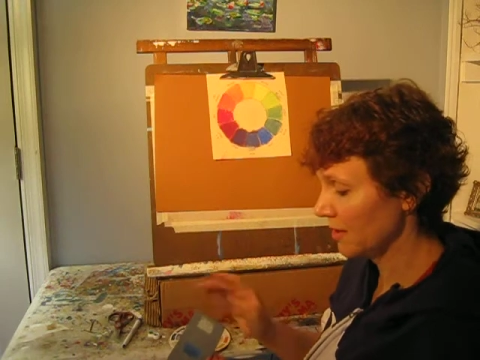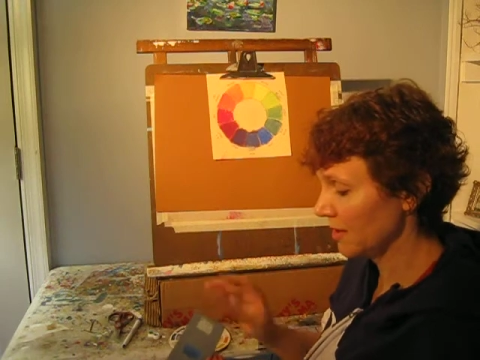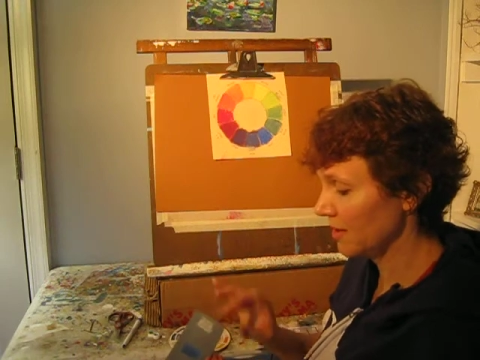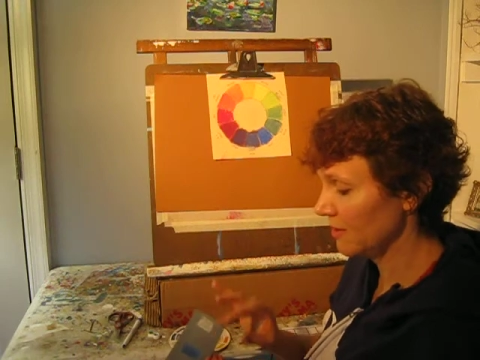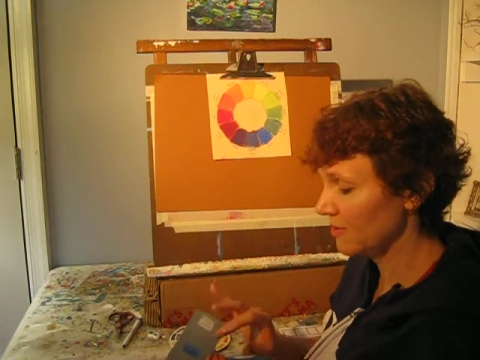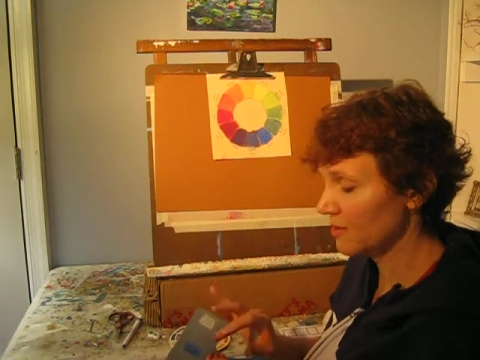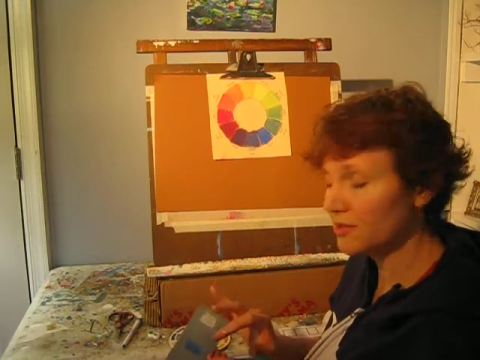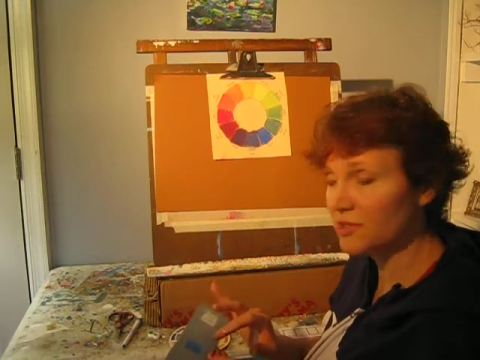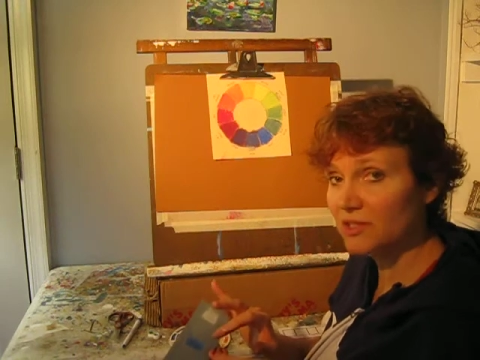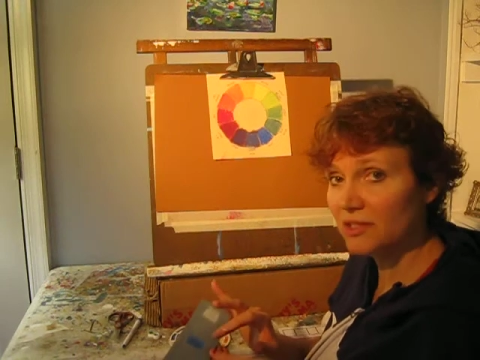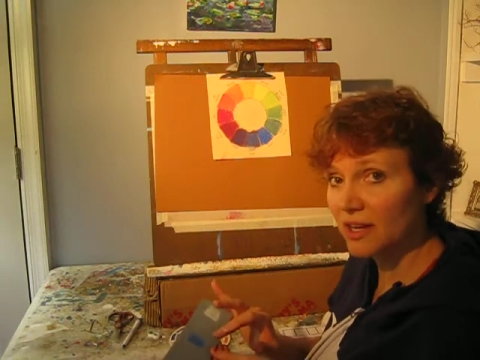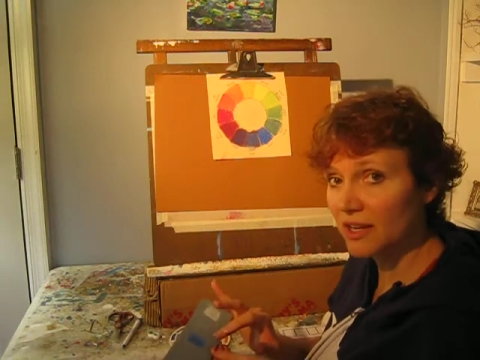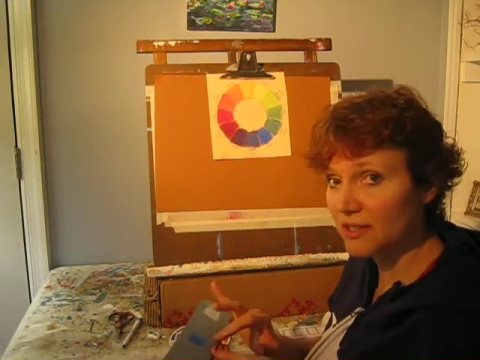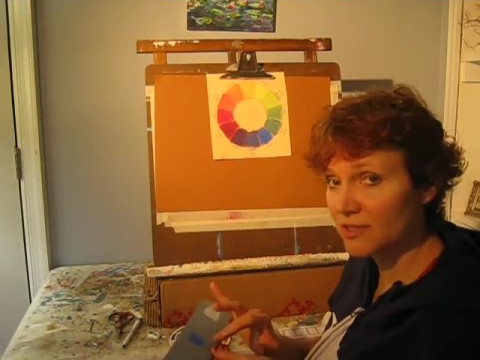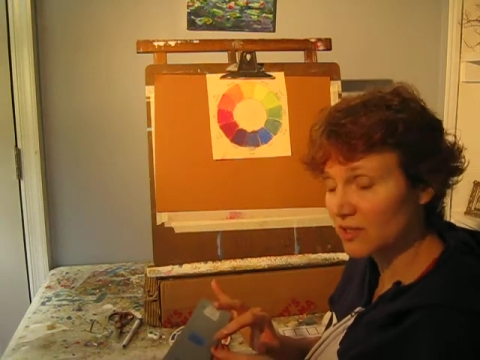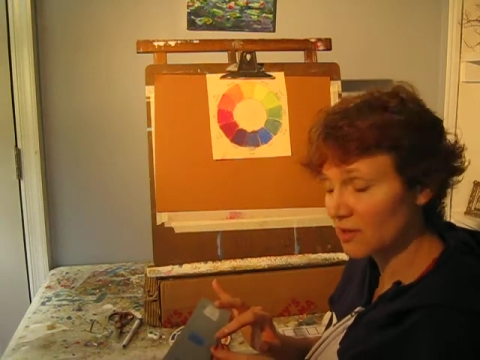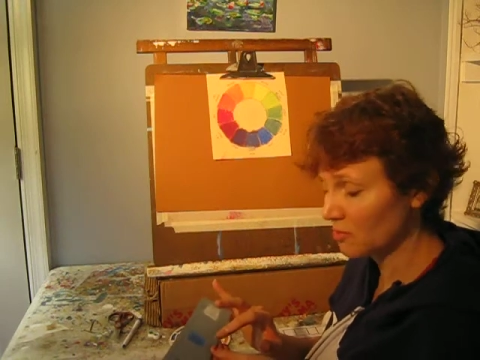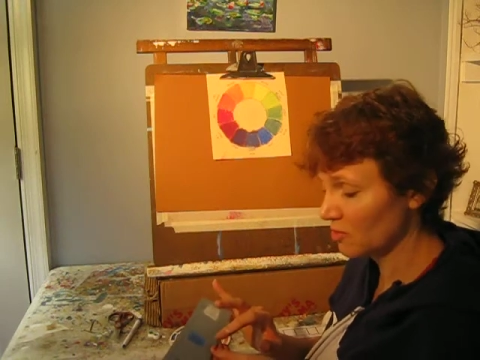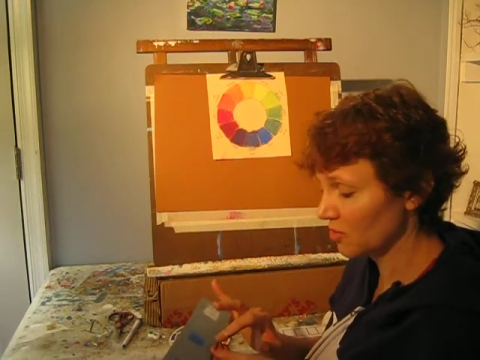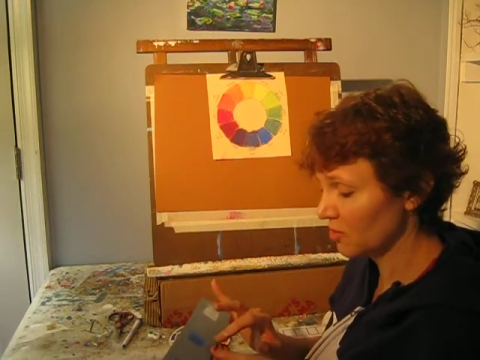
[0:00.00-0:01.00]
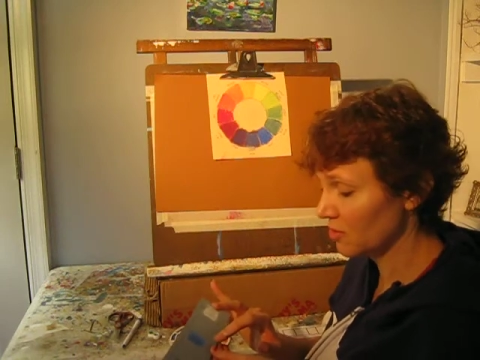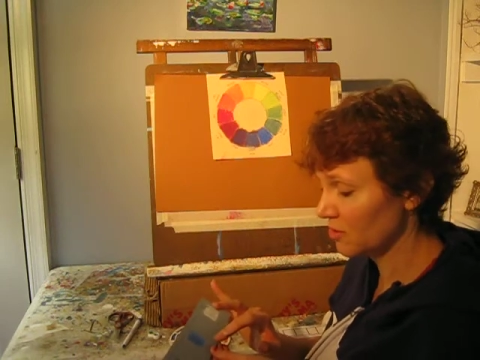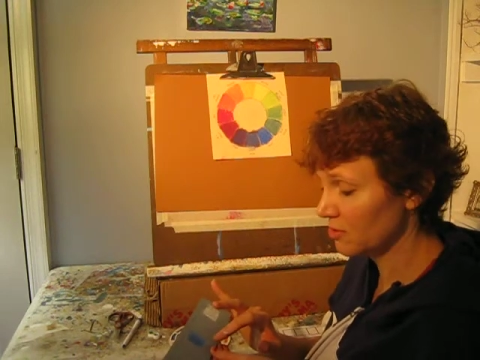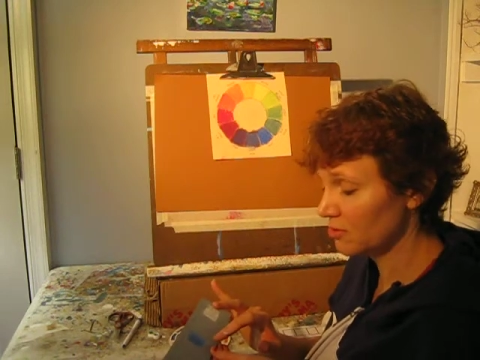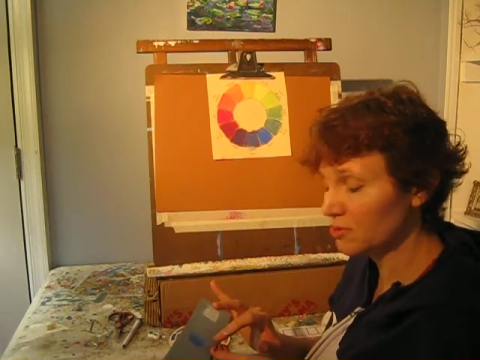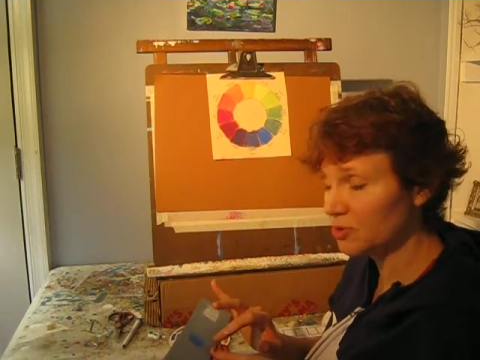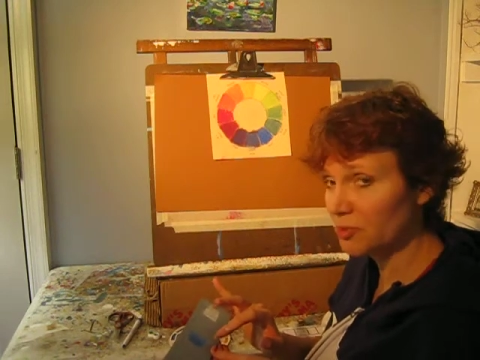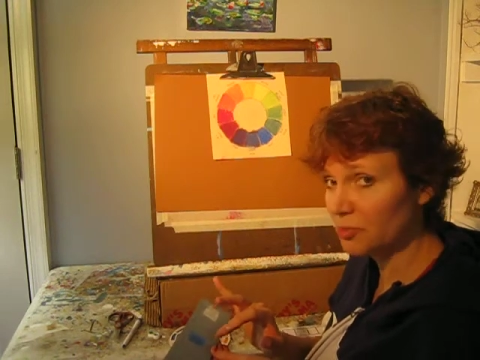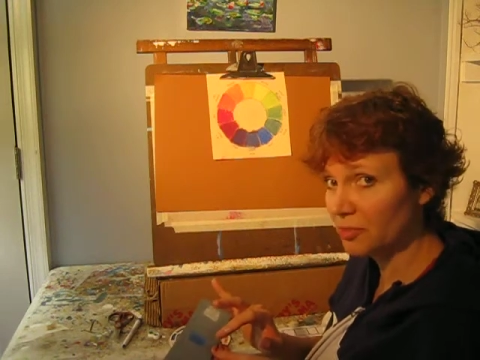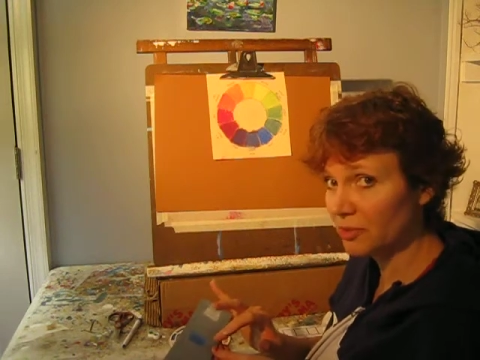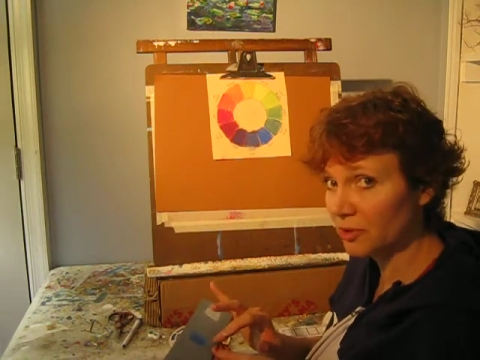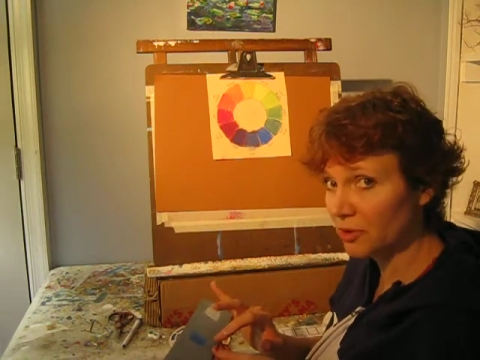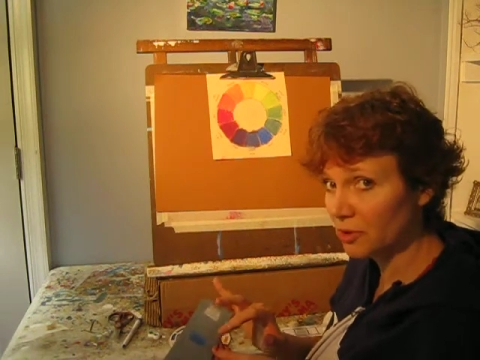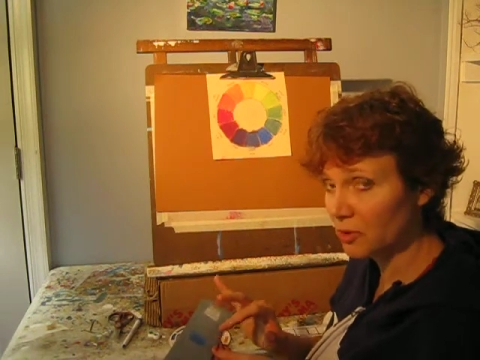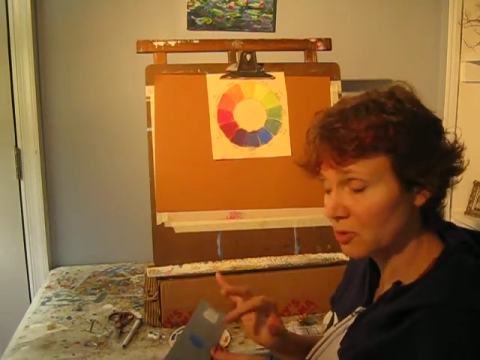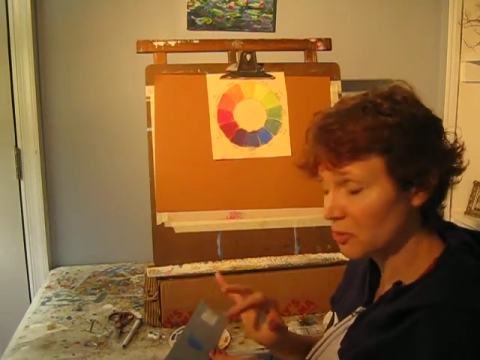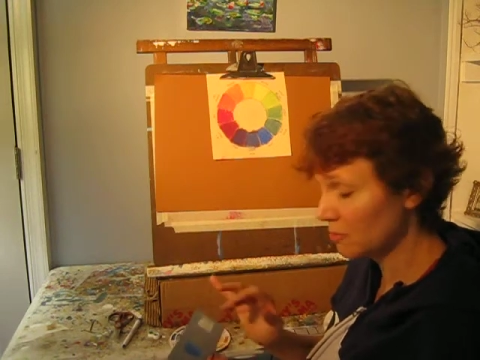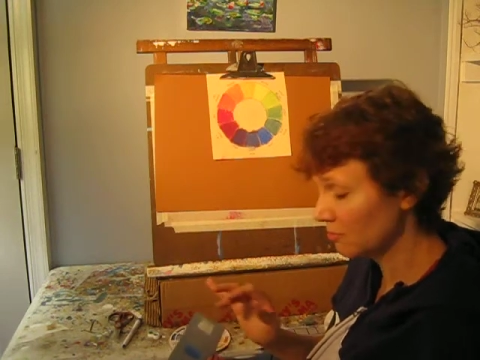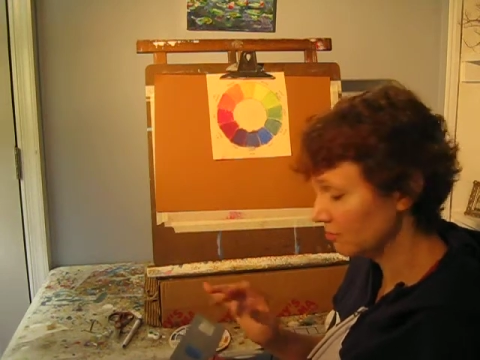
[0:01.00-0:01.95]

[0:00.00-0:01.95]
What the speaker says: In this case, I'm going to use blue